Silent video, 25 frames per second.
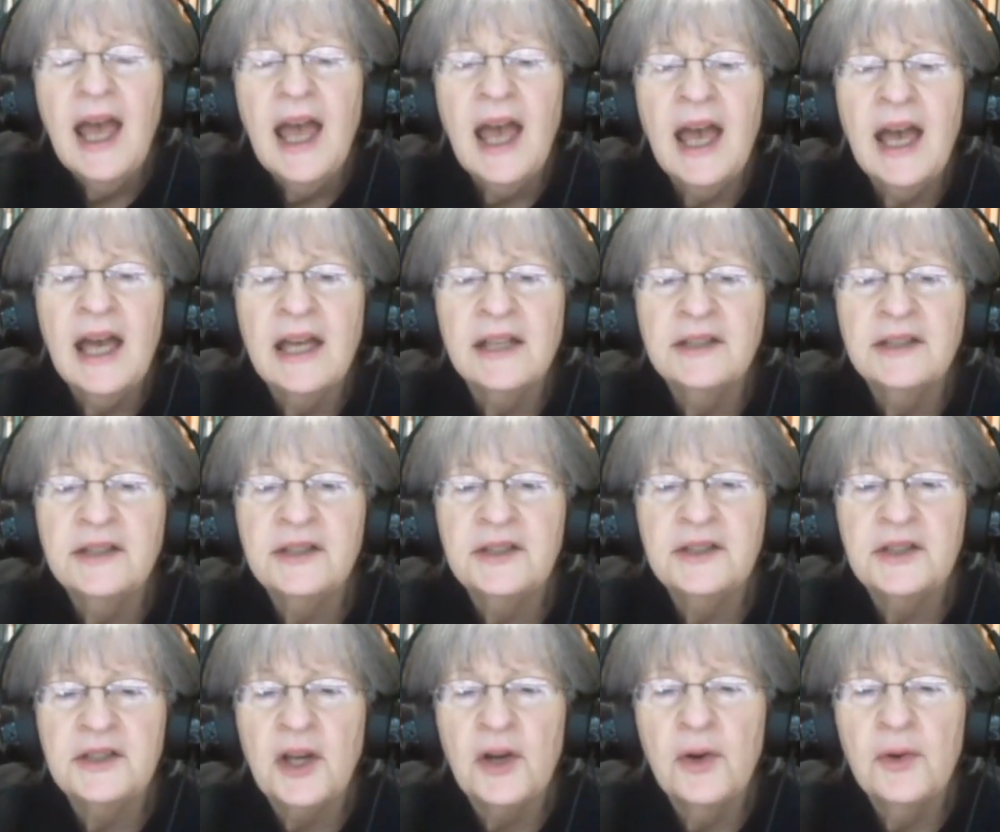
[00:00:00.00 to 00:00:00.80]
And
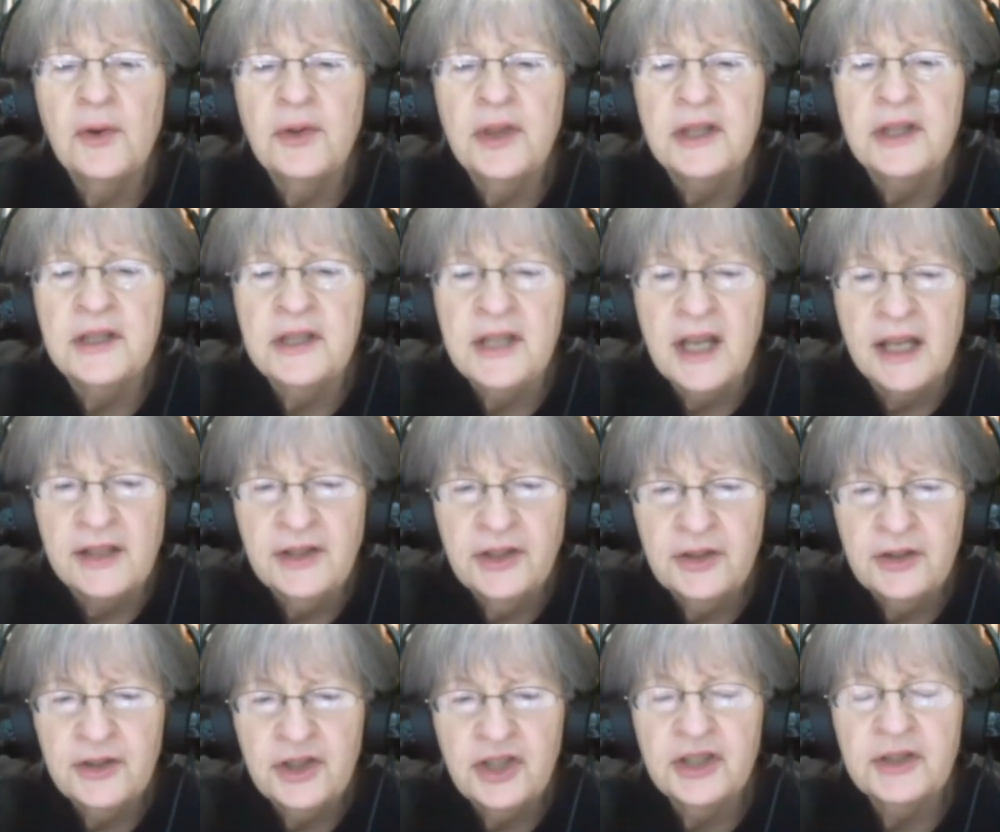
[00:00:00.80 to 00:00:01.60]
so the
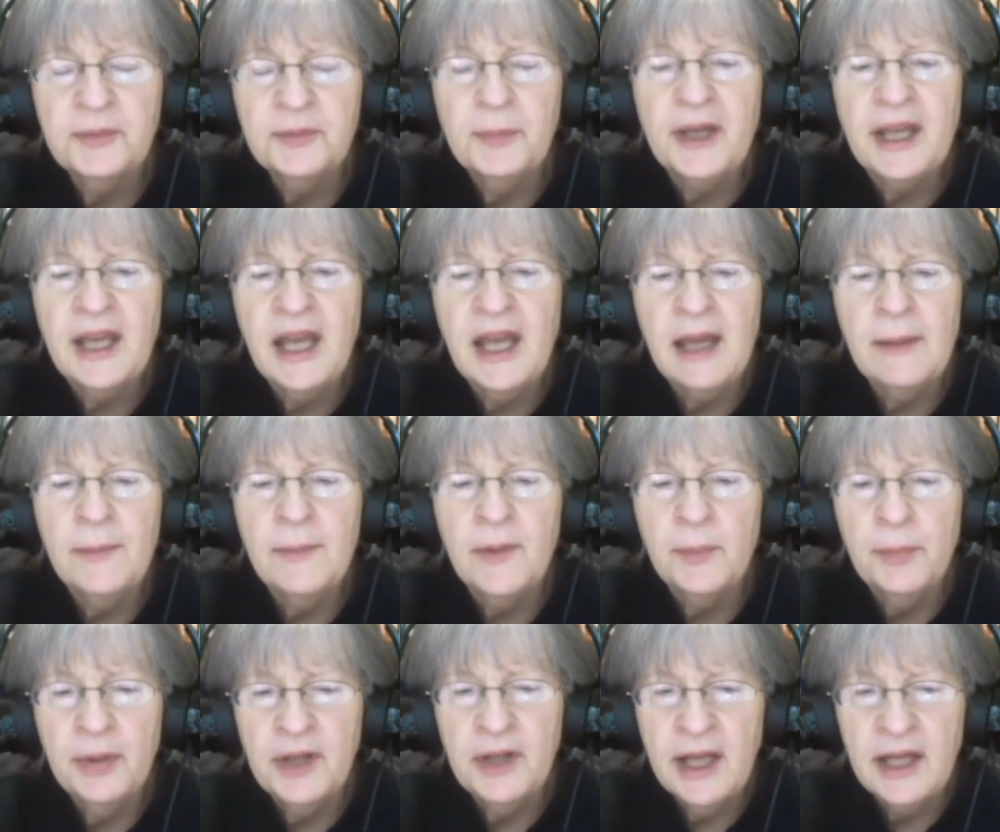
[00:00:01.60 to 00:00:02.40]
desert just
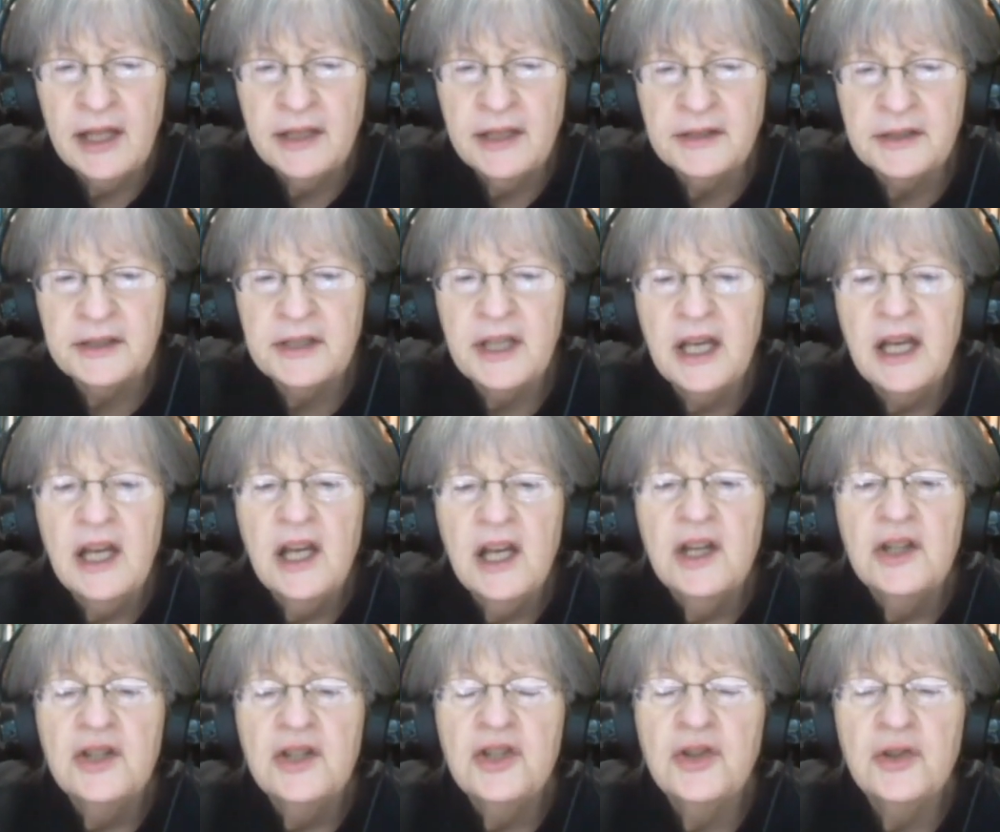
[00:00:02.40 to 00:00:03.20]
became a place
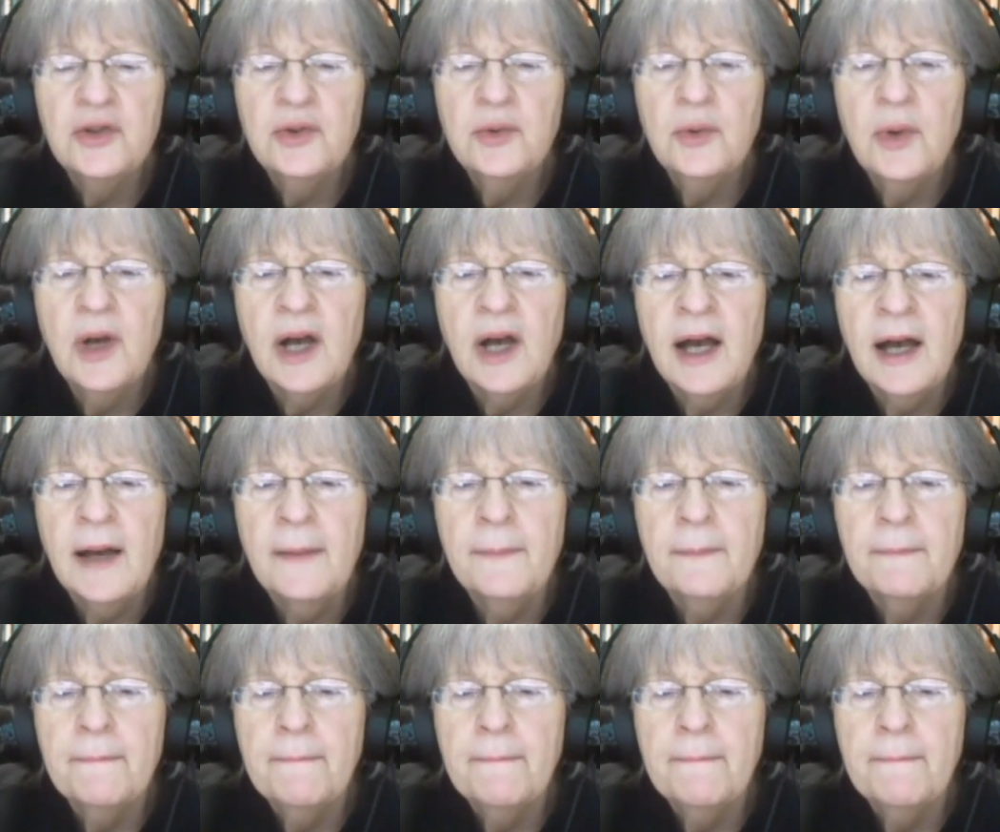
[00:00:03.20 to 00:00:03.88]
to